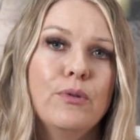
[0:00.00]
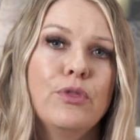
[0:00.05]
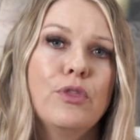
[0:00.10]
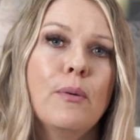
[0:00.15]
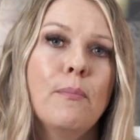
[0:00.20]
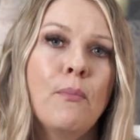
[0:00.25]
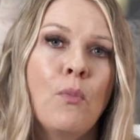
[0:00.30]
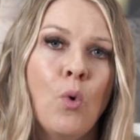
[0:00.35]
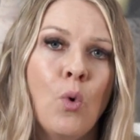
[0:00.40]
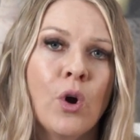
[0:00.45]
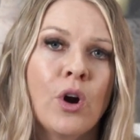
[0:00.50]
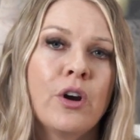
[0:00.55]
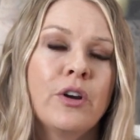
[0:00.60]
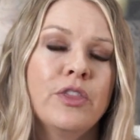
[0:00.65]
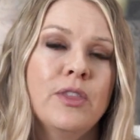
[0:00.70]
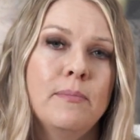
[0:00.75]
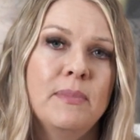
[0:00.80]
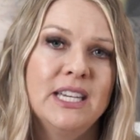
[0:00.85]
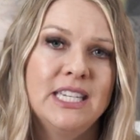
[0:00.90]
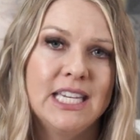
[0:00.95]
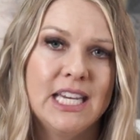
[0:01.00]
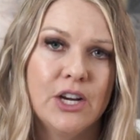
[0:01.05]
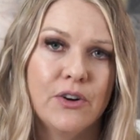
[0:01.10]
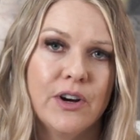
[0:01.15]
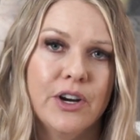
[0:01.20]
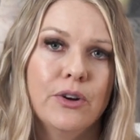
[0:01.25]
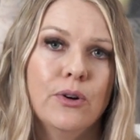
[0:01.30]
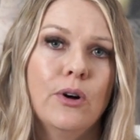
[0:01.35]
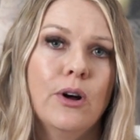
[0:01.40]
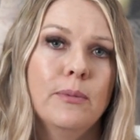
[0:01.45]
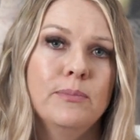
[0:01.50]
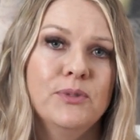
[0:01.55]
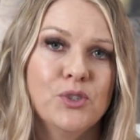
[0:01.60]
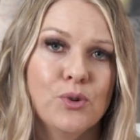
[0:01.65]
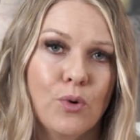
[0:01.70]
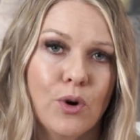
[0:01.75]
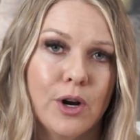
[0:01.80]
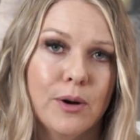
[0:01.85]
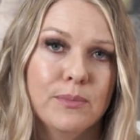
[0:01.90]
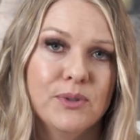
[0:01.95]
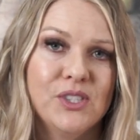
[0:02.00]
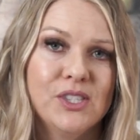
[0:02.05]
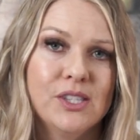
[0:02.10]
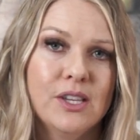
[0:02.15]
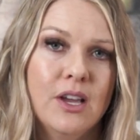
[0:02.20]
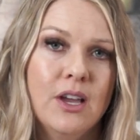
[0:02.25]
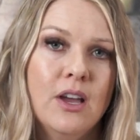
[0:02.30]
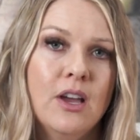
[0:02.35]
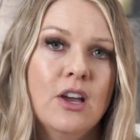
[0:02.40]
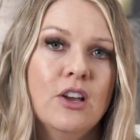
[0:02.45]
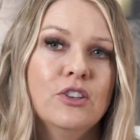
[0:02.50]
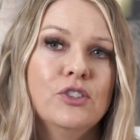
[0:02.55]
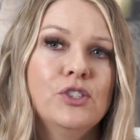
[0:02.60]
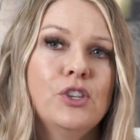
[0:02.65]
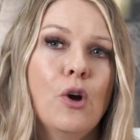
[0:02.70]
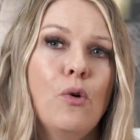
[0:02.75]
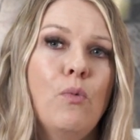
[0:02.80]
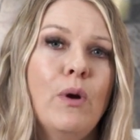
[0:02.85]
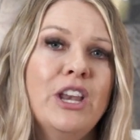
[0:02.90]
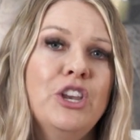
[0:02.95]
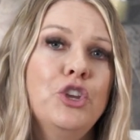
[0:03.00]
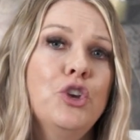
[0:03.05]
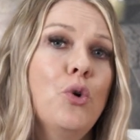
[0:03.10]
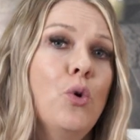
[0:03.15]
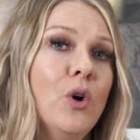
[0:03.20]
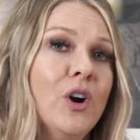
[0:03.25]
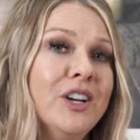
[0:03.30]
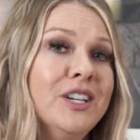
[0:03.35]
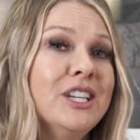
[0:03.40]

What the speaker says: the more the material absorbs. So when you're